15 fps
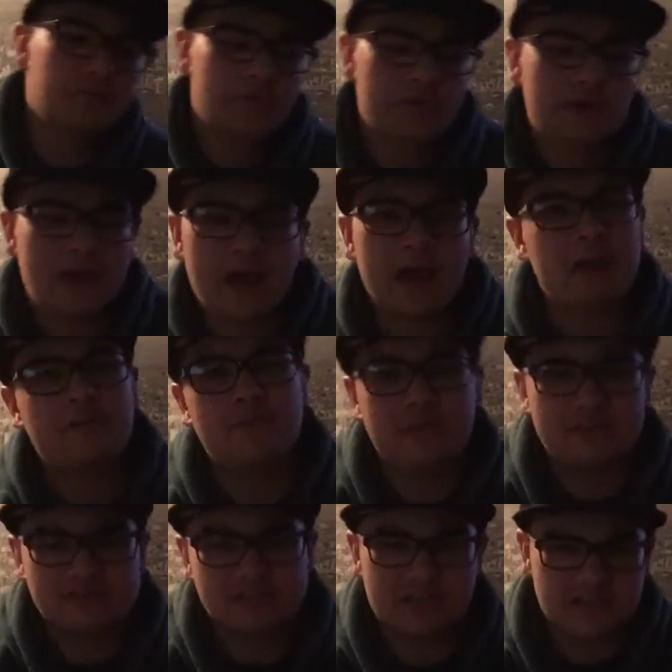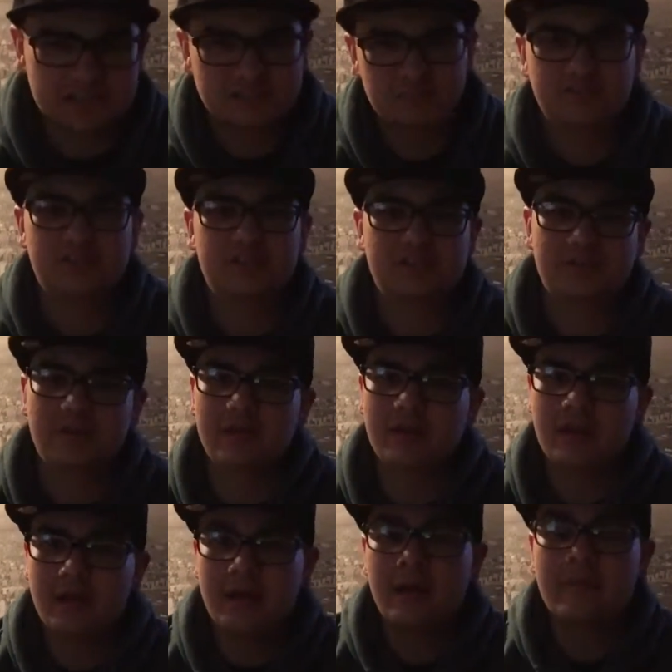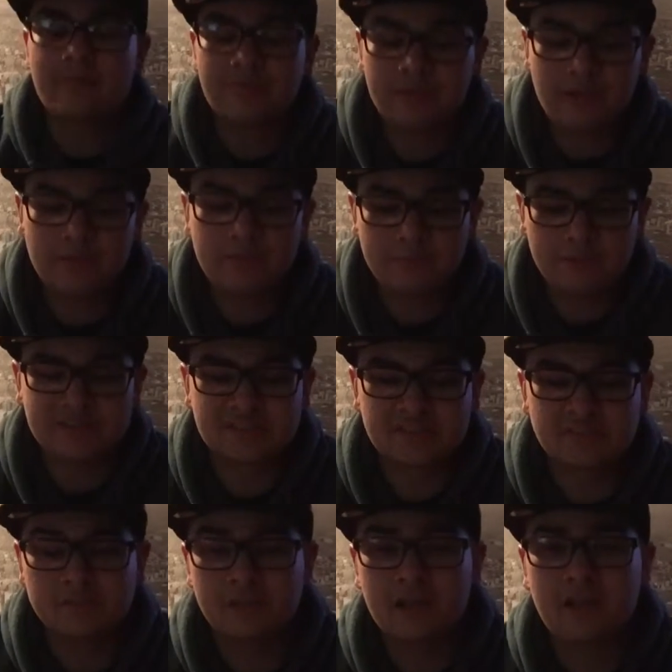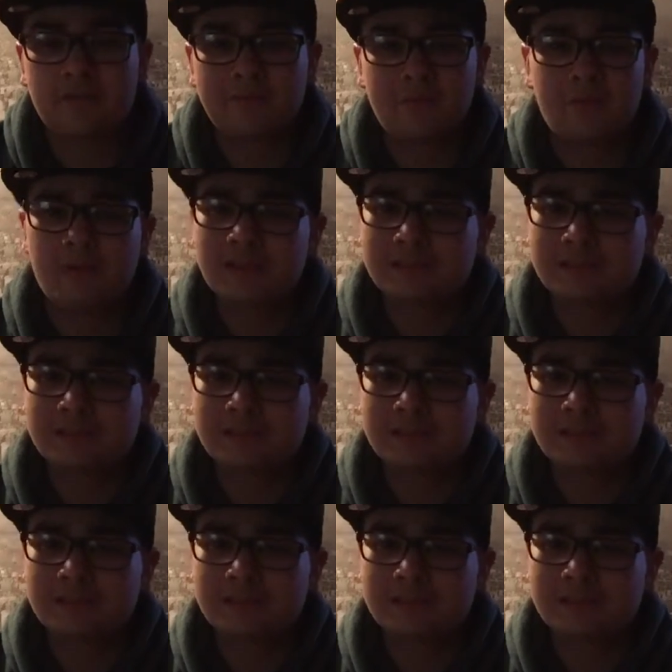with a half-assed explanation. Nothing pisses me off more,